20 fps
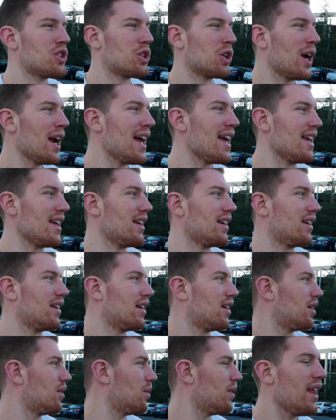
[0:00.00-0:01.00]
Trey?
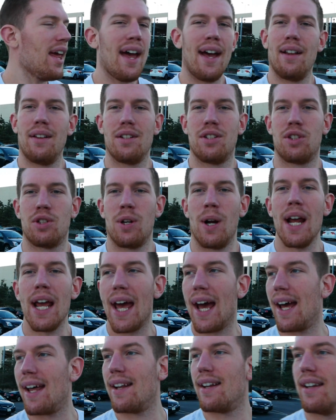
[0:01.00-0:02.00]
Where the hell is Trey at?